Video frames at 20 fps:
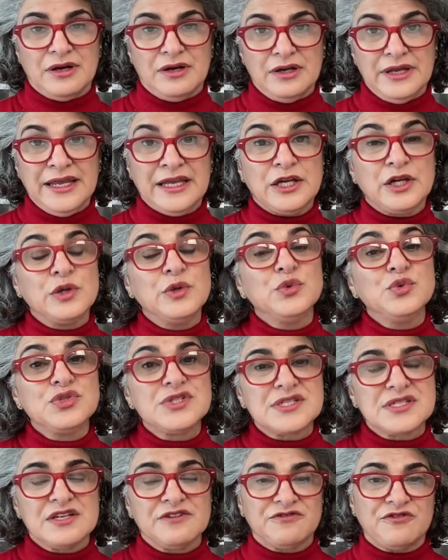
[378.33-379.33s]

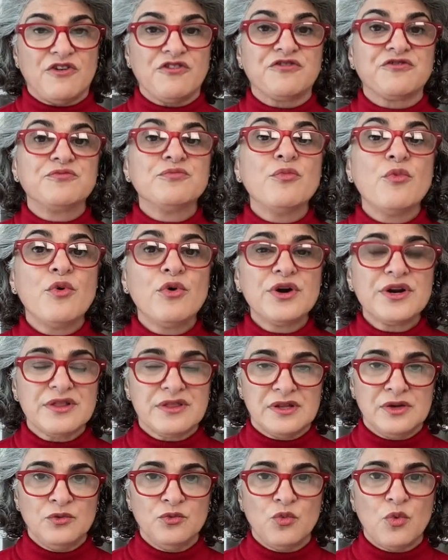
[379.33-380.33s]
inclusive of more
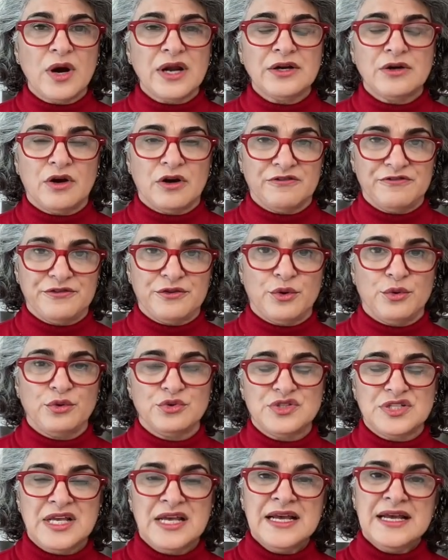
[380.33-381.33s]
than one of
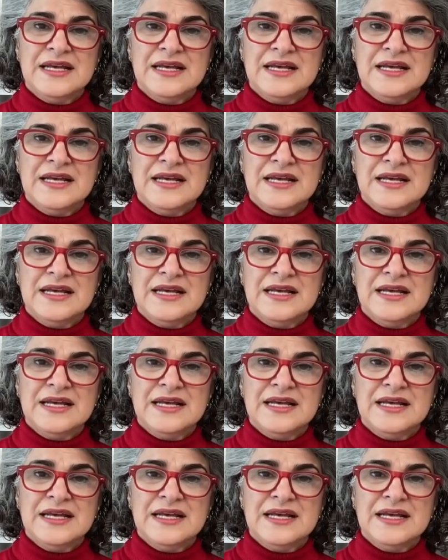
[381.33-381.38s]
those